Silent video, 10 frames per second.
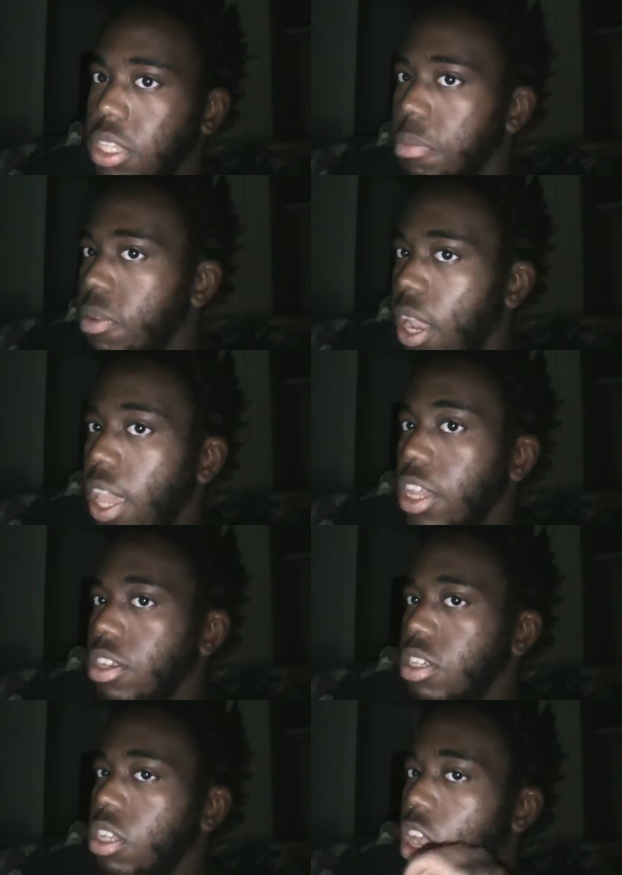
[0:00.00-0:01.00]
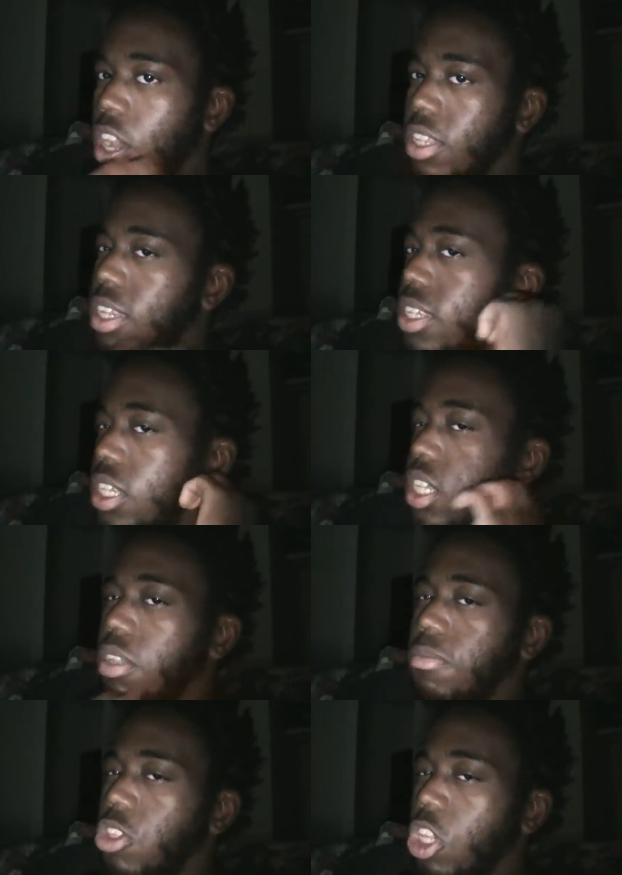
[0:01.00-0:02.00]
the players on the
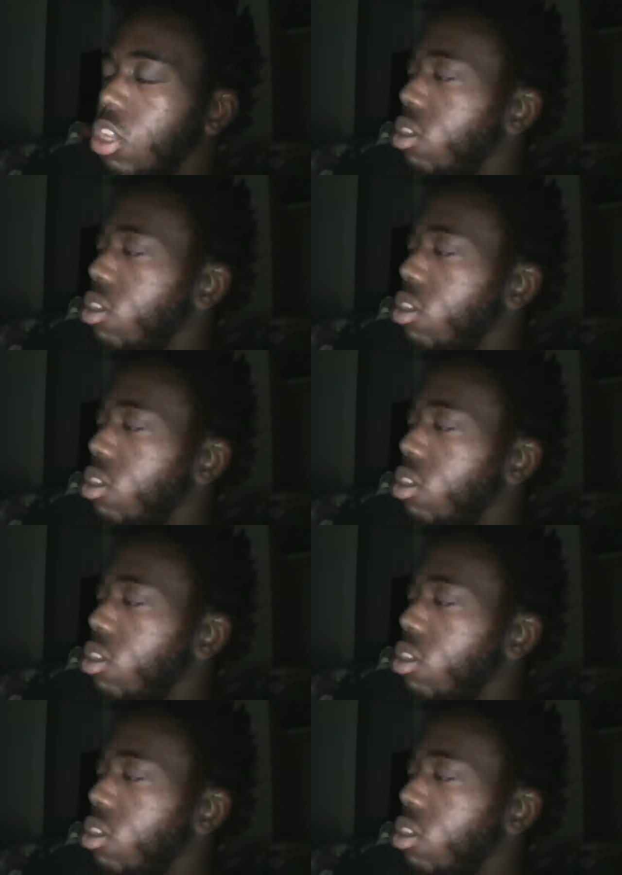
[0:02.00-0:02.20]
teams.